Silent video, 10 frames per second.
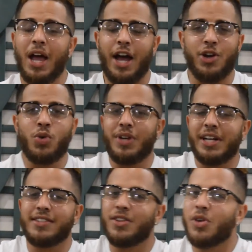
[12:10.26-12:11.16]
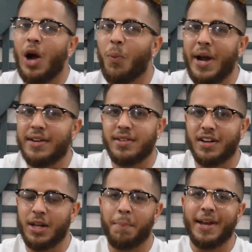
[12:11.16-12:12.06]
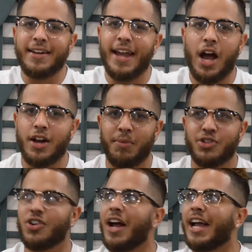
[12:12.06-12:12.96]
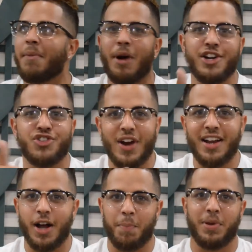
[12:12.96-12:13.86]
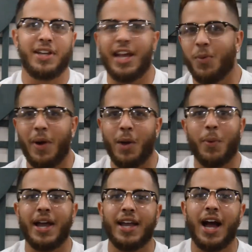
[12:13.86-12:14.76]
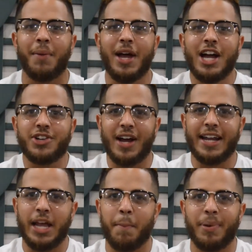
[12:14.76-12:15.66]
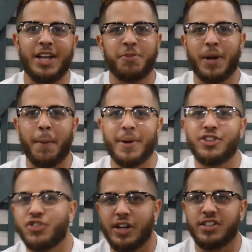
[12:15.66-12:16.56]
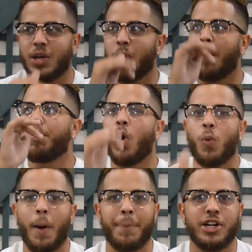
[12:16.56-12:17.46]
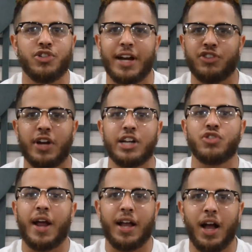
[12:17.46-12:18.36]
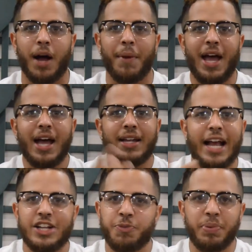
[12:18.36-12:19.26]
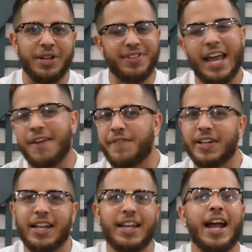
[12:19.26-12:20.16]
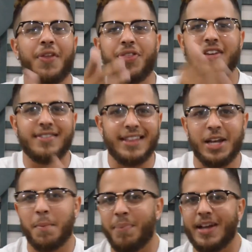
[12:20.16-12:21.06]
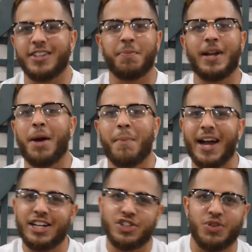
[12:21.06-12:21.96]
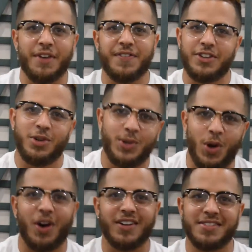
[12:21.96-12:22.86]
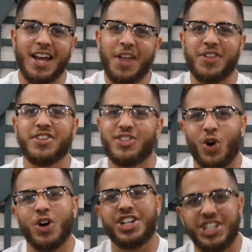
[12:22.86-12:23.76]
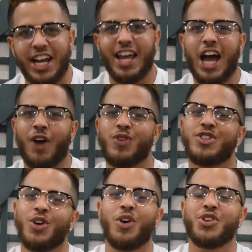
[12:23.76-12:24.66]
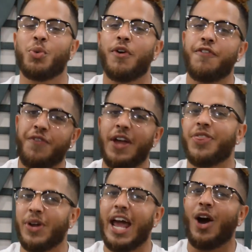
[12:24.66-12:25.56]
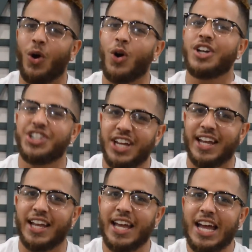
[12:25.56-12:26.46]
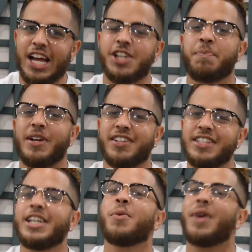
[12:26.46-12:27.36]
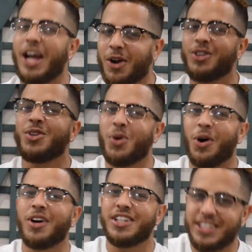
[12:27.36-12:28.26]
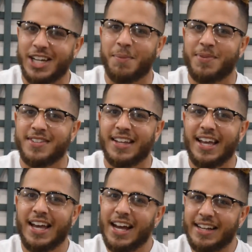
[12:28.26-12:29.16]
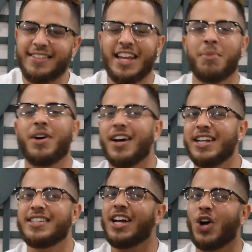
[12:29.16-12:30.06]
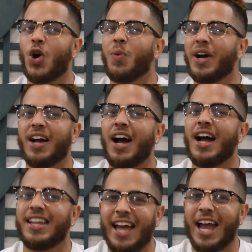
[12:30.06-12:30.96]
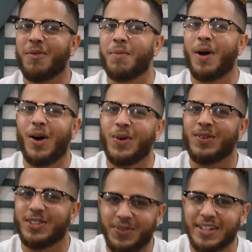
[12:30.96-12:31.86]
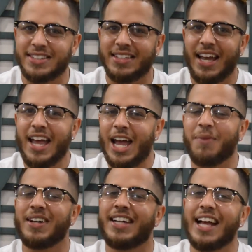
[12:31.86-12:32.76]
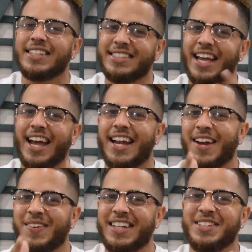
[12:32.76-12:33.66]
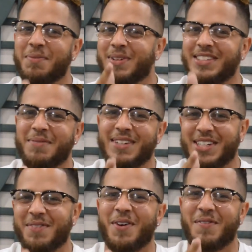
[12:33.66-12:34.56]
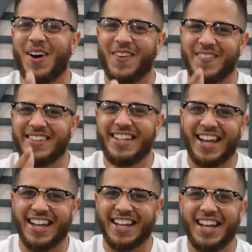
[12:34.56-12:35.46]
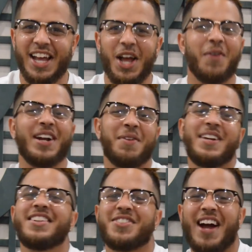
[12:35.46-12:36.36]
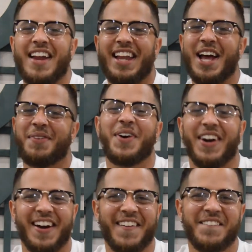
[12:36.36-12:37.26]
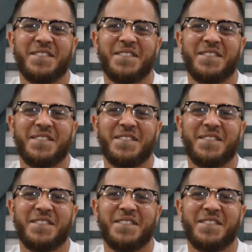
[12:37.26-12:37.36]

I know niggas still got weight tucked. I've been down, I'm just trying to get my Drake up and get way, way up. Trying to get blessed, but I've been stressed, so I pull up and drink up. Like spliffs, hate feeling like this. The abyss, man, I might drift into darkness. This is hard shit. I resort to a fifth of that hard shit, especially when I go through hardships. They say I'm Cudi, J. Cole, and Kanye with my own twist. And with that said, I don't need to pussy, bitch, I'm on my own dick. Wait, let me describe that last part.